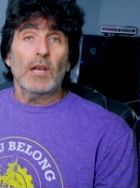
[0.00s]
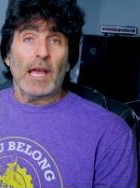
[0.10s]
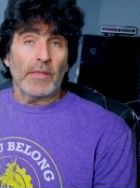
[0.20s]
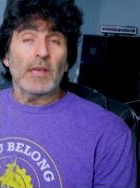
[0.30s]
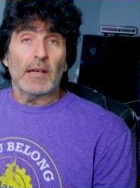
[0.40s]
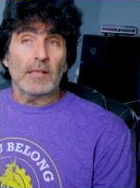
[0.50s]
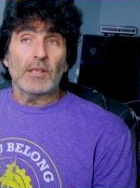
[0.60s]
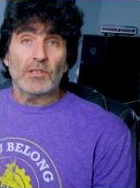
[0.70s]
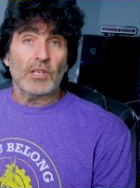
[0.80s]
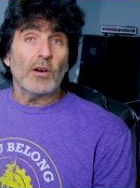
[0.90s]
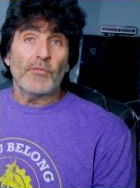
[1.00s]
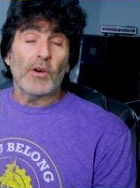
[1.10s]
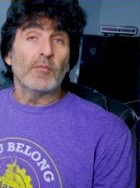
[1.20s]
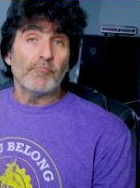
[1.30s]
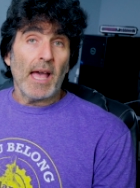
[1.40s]
And the, uh, the cell
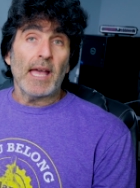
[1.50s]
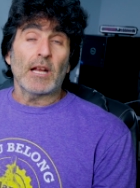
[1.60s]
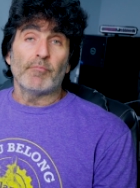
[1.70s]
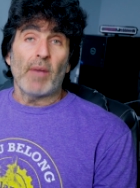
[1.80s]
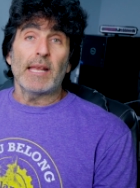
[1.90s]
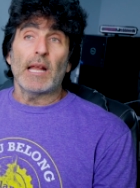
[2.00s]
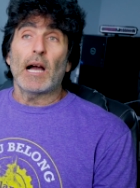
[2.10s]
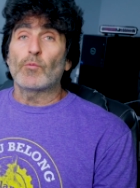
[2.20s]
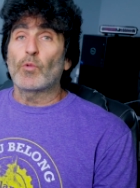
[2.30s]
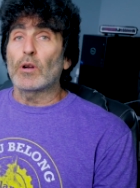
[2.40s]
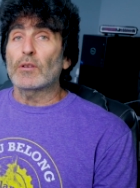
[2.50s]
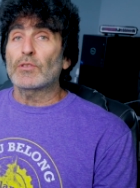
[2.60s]
phone may or may not work.